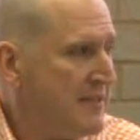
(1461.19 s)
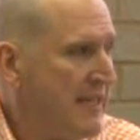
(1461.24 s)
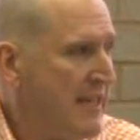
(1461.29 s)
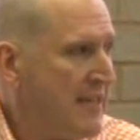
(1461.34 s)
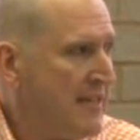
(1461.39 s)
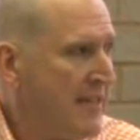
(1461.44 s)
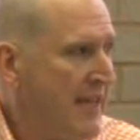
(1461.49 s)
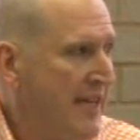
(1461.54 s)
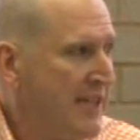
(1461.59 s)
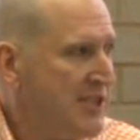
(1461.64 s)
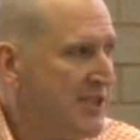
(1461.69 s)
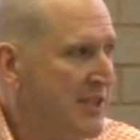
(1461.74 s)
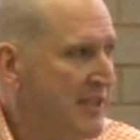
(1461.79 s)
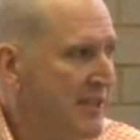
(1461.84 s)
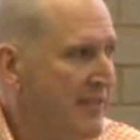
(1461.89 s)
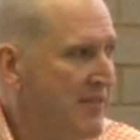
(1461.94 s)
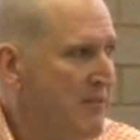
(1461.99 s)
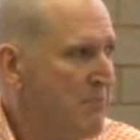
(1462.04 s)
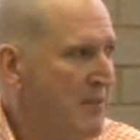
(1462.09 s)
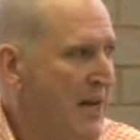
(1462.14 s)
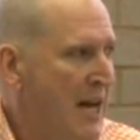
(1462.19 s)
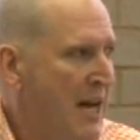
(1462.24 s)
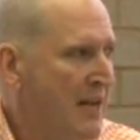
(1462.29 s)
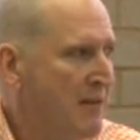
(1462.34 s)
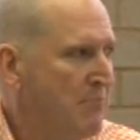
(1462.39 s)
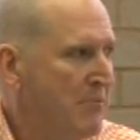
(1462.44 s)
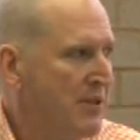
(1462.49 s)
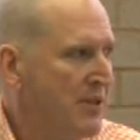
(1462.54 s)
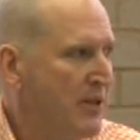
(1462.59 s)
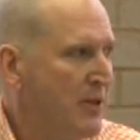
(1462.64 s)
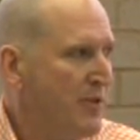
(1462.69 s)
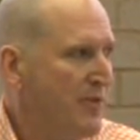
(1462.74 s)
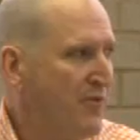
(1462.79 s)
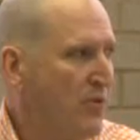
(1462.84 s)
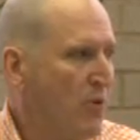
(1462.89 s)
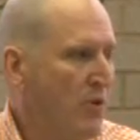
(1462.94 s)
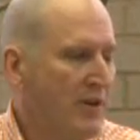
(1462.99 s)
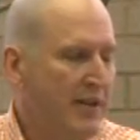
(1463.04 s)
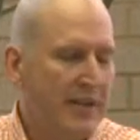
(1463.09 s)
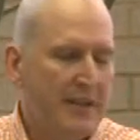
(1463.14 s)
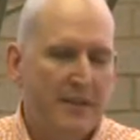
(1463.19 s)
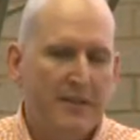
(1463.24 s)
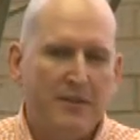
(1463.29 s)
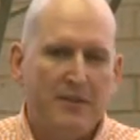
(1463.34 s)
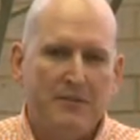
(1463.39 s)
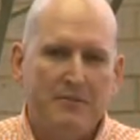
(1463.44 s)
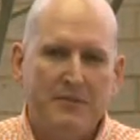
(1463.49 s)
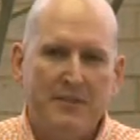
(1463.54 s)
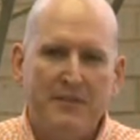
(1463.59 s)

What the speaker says: detonation of the mine below Fort Hill.